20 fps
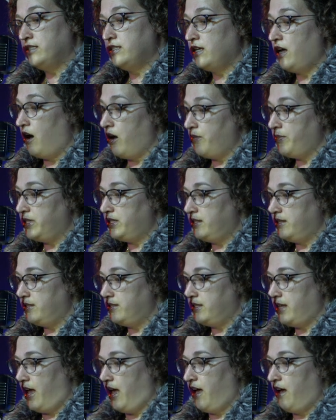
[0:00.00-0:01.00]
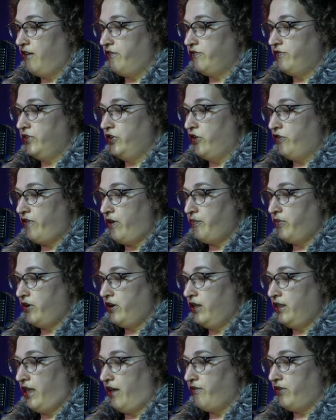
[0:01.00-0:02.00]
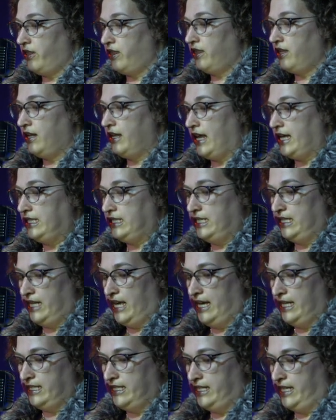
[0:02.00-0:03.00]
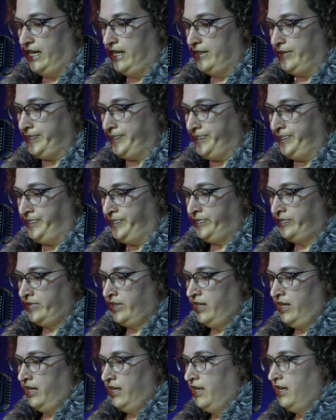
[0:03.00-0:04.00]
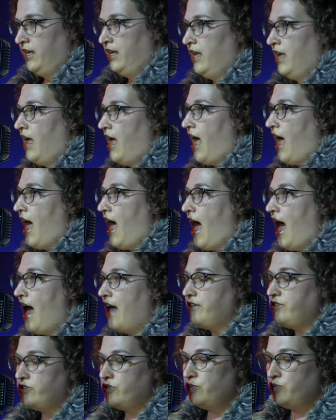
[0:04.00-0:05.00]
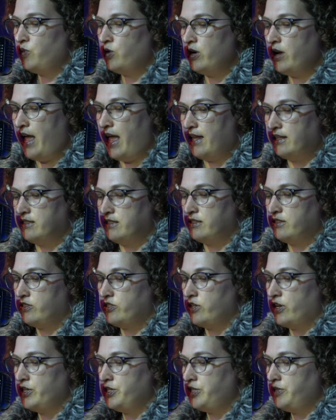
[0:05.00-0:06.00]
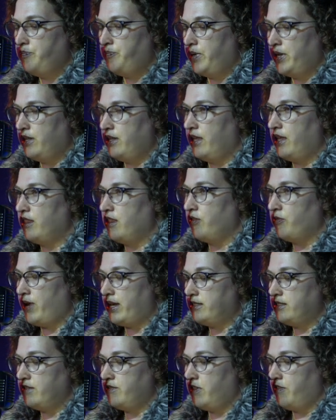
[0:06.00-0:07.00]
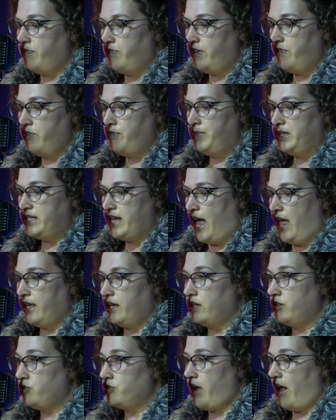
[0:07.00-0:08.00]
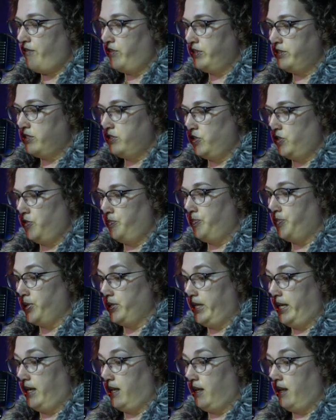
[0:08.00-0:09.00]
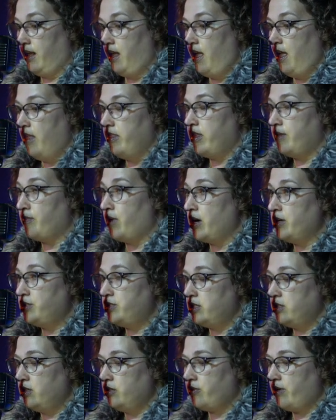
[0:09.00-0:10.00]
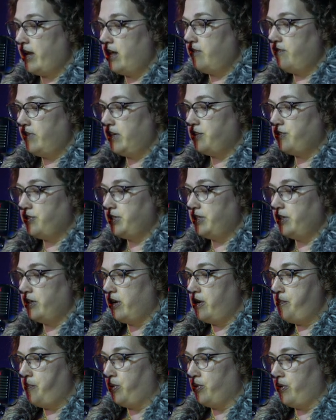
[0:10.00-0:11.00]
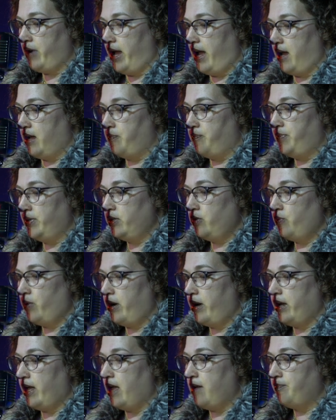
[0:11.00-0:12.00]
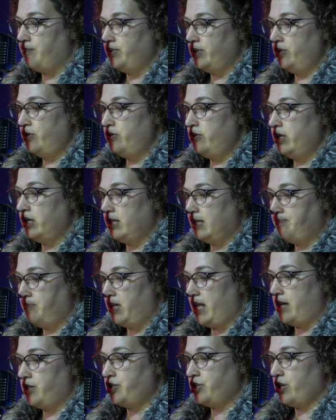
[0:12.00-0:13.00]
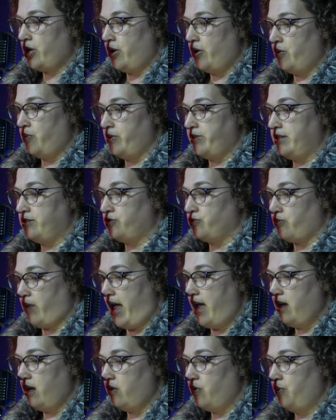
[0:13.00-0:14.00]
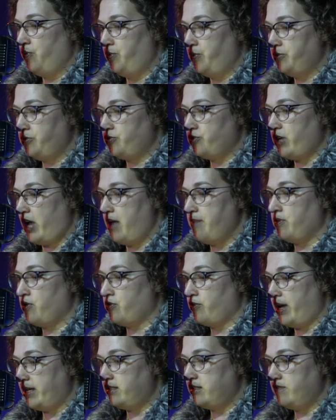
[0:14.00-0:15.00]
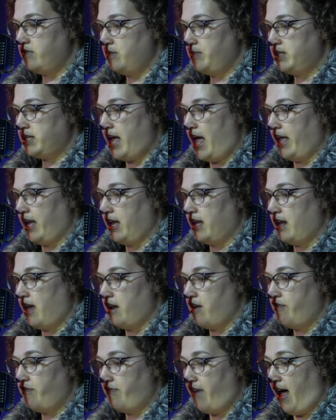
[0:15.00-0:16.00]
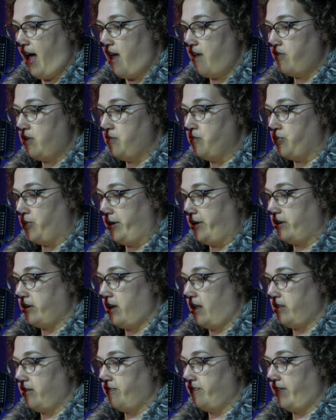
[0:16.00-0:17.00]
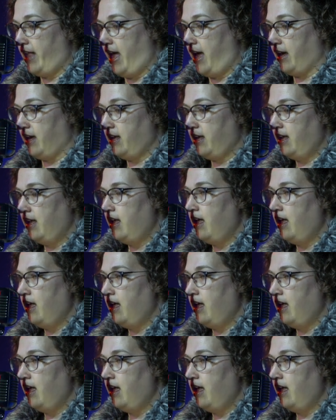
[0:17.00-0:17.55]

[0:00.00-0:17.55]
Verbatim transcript: to Armistice Day of November 11th, 1918. As the war ended, Sergeant Bill and the rest of the 5th Battalion traveled to Berlin. They marched in the Grand Victory Europe Parade, Bill wearing a blue plush coat with his rank, wound stripe, crest of the battalion, and a five embroidered on the flank.